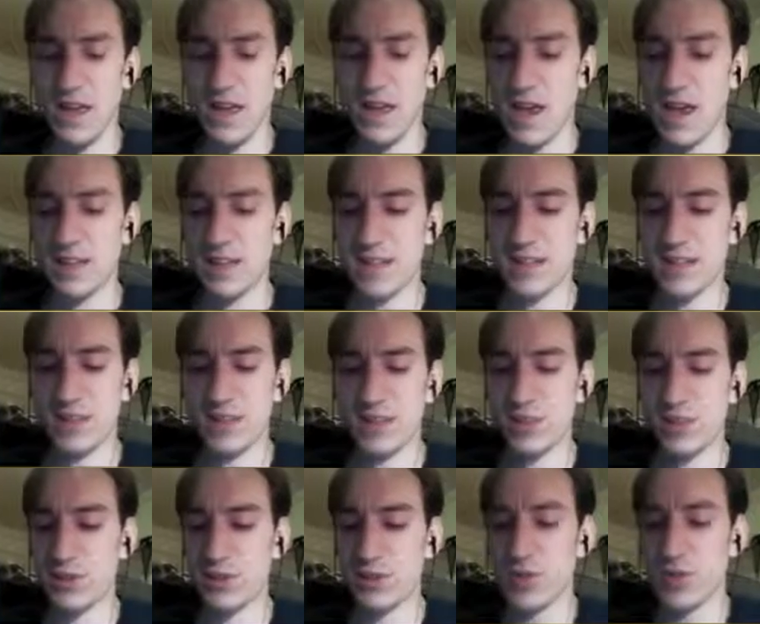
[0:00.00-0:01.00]
Yeah, it's not
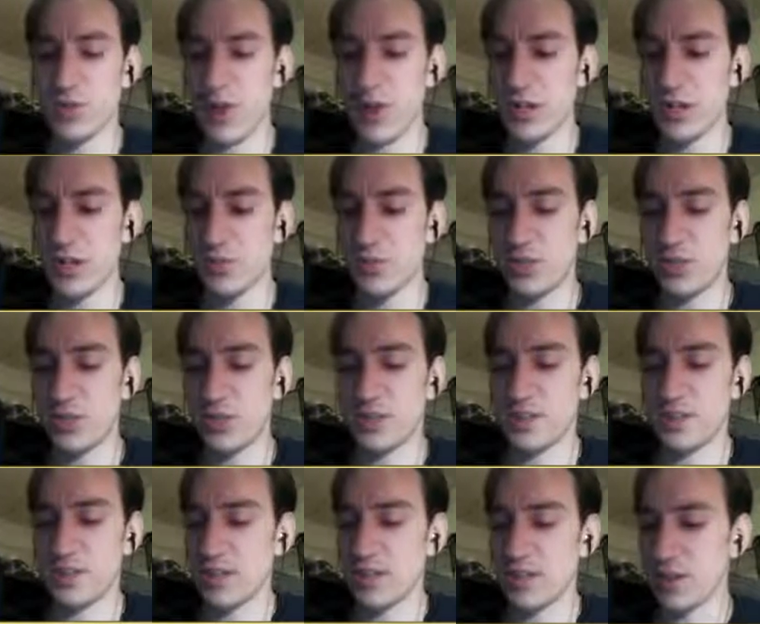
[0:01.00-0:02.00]
Joe's fault. I just wish
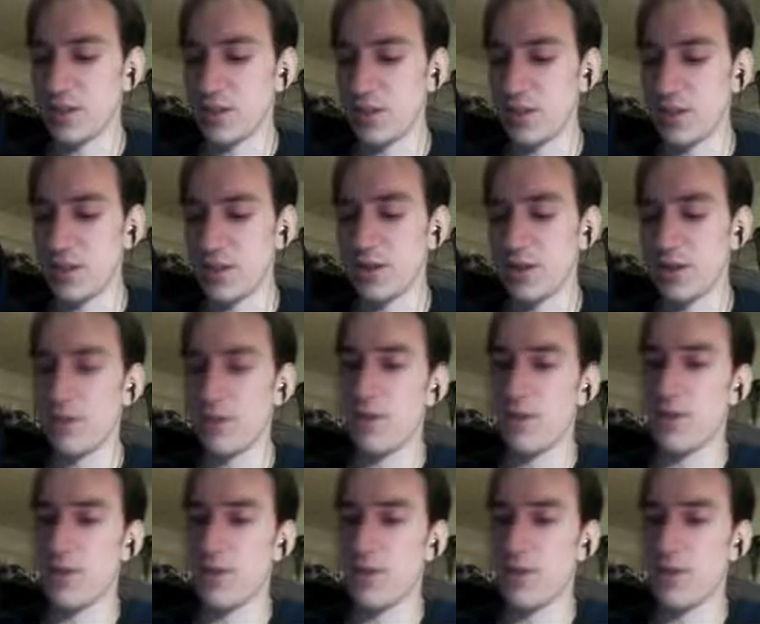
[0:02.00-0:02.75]
he'd say something though.